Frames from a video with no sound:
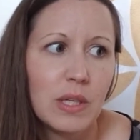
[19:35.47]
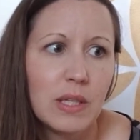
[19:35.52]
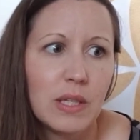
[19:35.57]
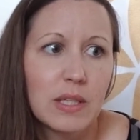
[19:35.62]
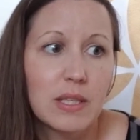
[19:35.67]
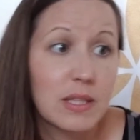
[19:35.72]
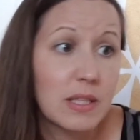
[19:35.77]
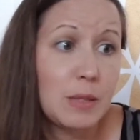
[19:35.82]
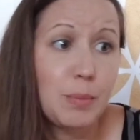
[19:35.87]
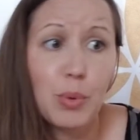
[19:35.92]

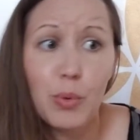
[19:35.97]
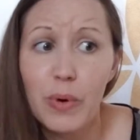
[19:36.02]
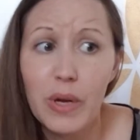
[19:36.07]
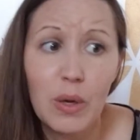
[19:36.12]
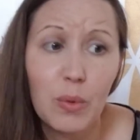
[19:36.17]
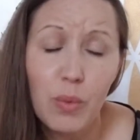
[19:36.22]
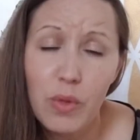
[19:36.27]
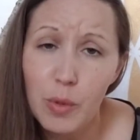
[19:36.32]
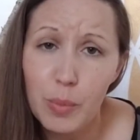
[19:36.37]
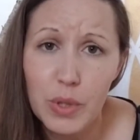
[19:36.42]
sleep
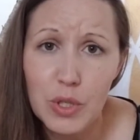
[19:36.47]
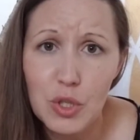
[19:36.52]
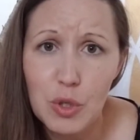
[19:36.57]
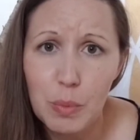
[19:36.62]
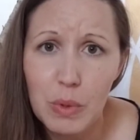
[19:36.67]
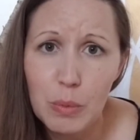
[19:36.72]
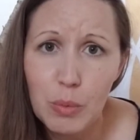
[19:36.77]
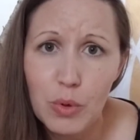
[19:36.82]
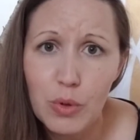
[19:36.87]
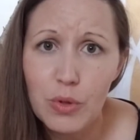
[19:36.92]
around with a bunch of
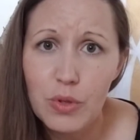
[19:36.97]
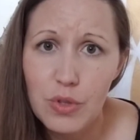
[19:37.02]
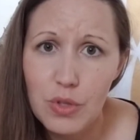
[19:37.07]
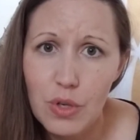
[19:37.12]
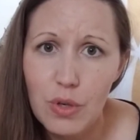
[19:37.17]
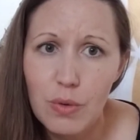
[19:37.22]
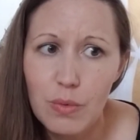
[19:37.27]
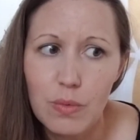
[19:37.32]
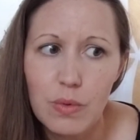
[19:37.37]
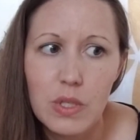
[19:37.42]
people or
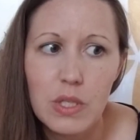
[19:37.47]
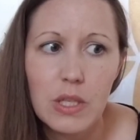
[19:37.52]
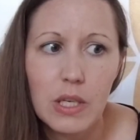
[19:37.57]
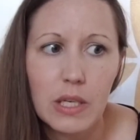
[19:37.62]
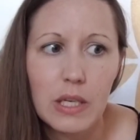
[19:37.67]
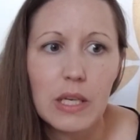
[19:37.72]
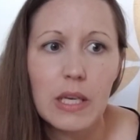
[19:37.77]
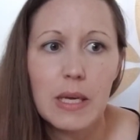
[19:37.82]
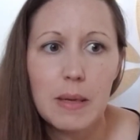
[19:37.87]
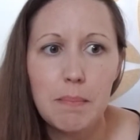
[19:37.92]
don't.
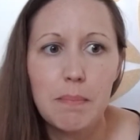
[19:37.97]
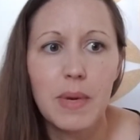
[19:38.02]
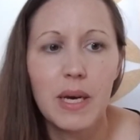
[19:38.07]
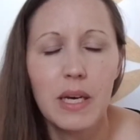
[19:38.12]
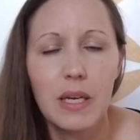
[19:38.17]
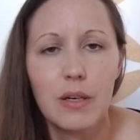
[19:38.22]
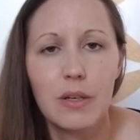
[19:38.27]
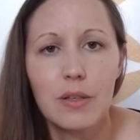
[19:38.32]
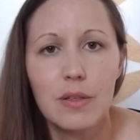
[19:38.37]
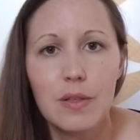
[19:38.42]
Like it
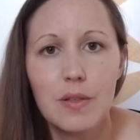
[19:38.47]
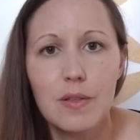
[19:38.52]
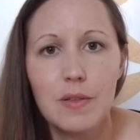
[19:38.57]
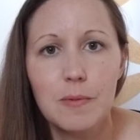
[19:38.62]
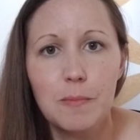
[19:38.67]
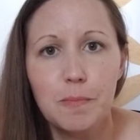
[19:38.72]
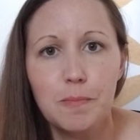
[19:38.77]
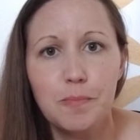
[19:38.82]
matters.